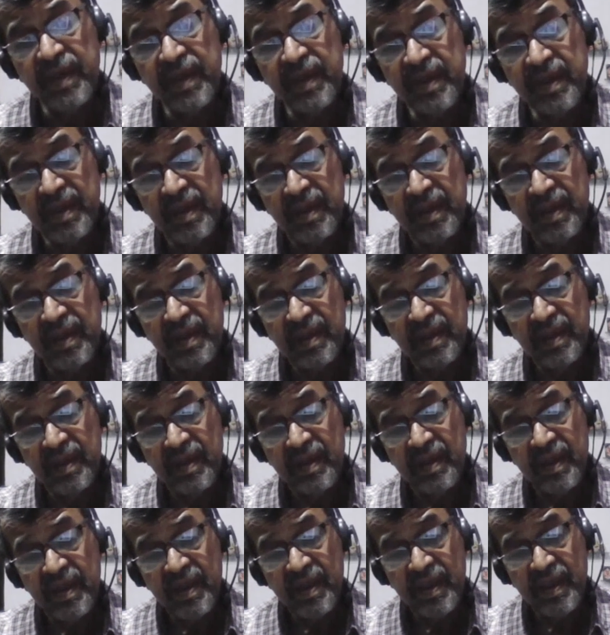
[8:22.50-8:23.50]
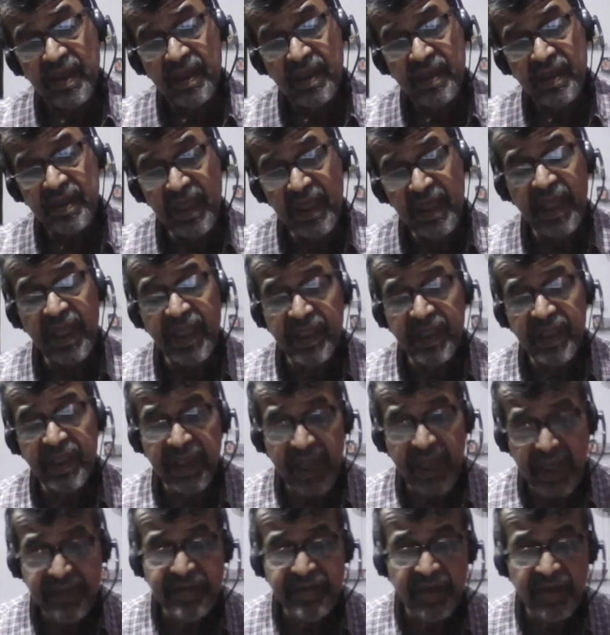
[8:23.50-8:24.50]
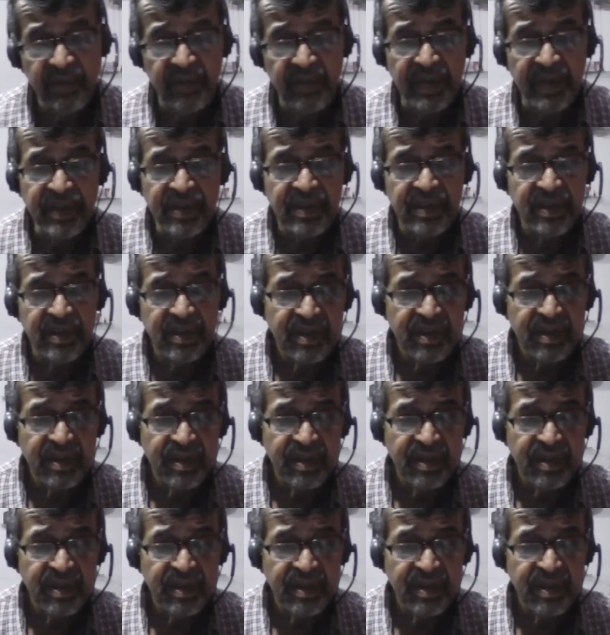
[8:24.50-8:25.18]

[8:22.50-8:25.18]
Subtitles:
we are dealing in cash segment,